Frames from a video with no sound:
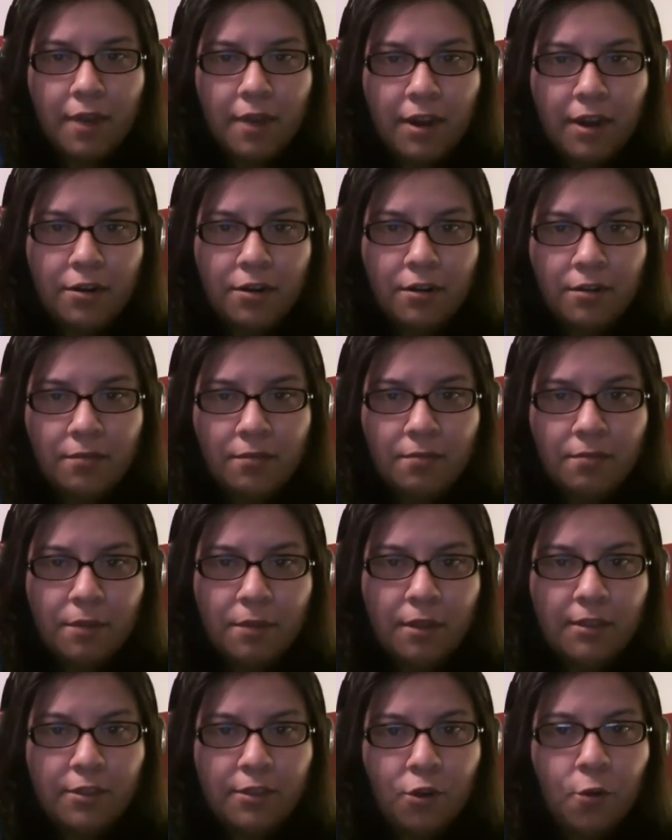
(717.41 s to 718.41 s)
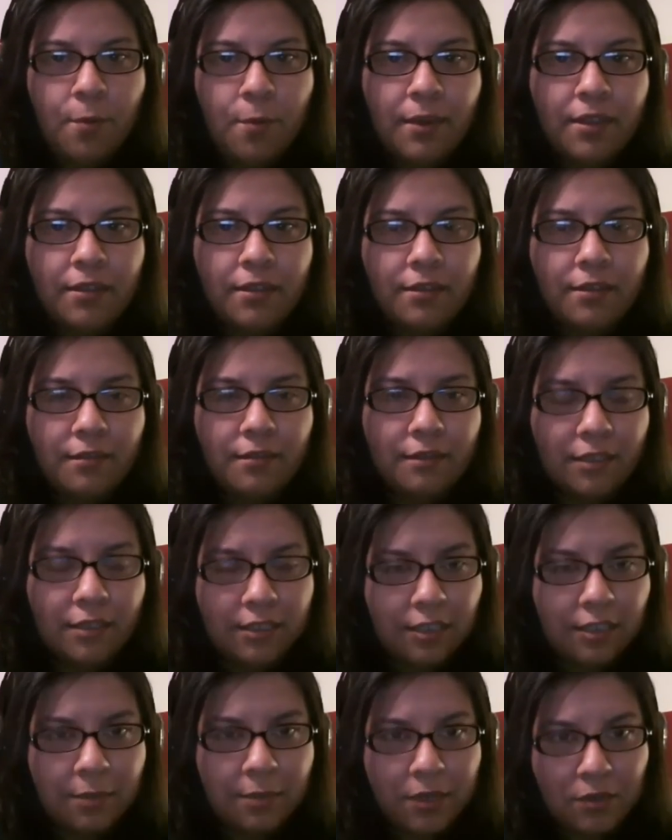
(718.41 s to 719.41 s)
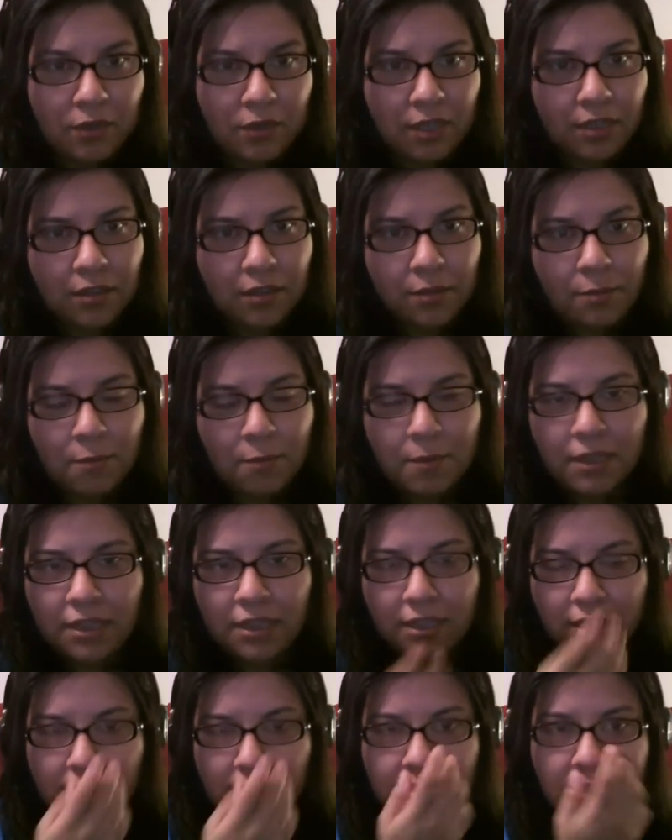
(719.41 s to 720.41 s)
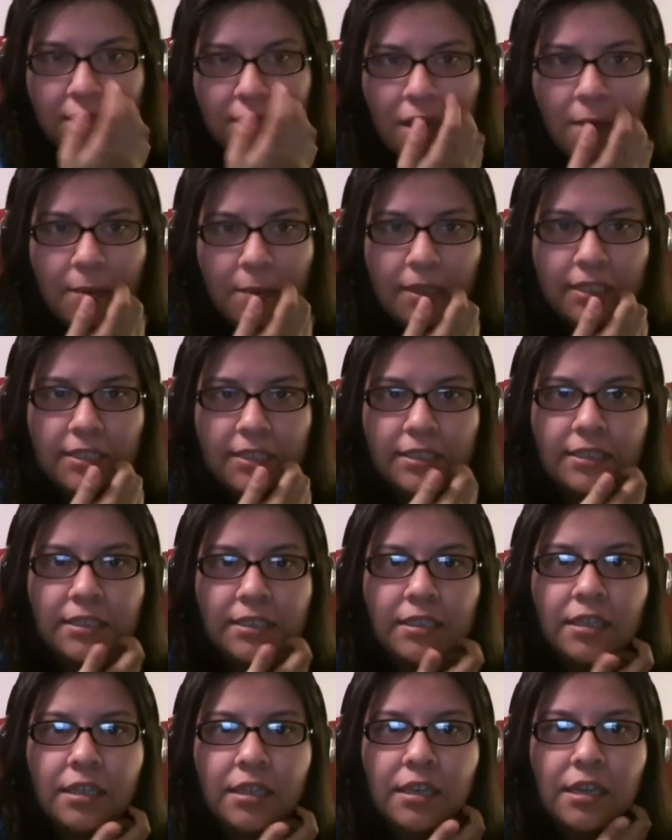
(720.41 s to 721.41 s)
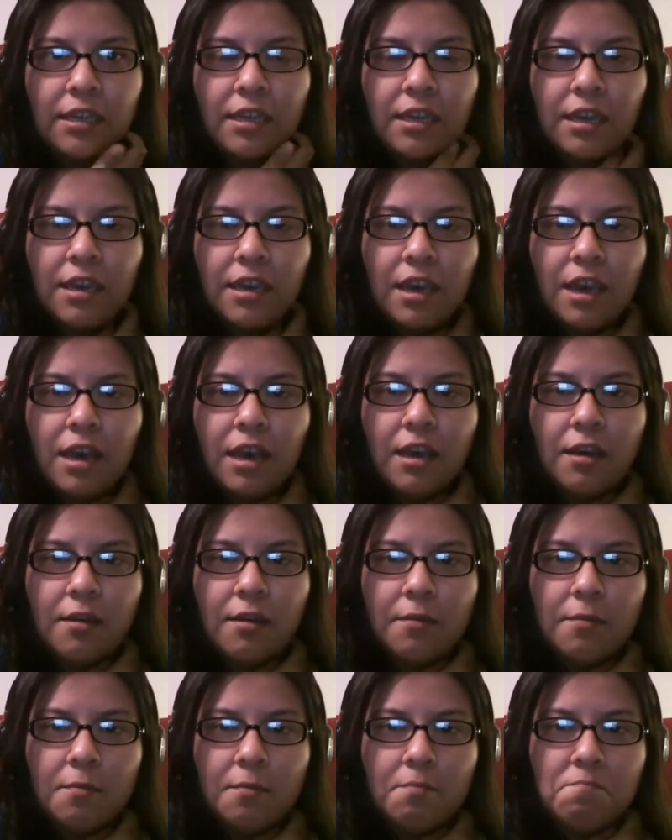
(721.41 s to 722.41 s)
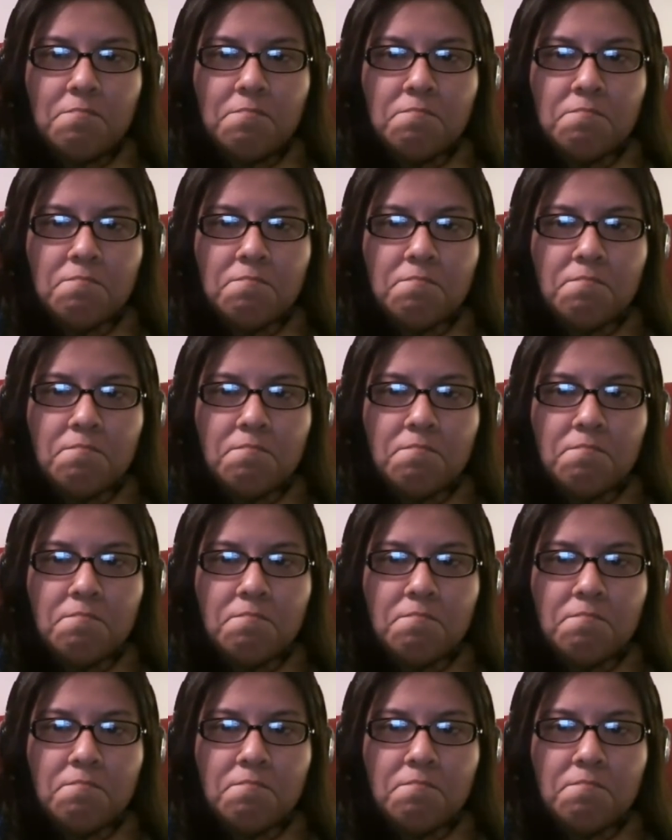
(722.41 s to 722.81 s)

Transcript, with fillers: writer Paul Tobin that's going to be doing the Prometheus comics um,